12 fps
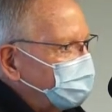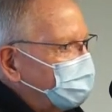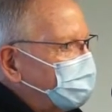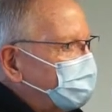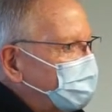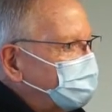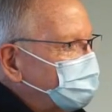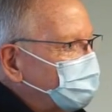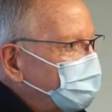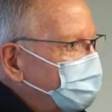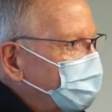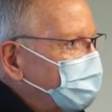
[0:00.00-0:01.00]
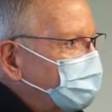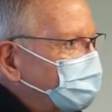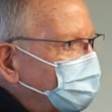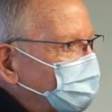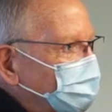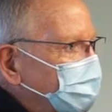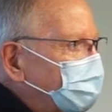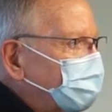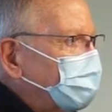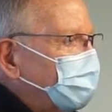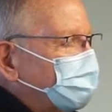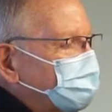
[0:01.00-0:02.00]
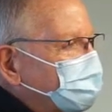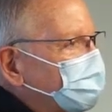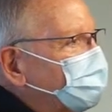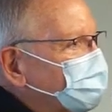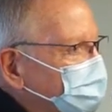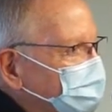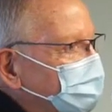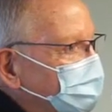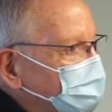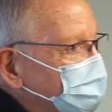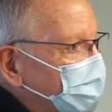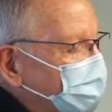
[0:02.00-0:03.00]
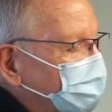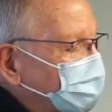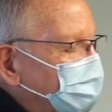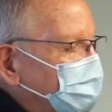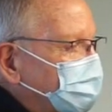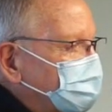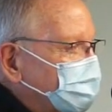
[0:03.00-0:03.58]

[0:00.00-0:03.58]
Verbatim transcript: We kind of got the rebound, and we're now in that slow you uh, know, cycle again.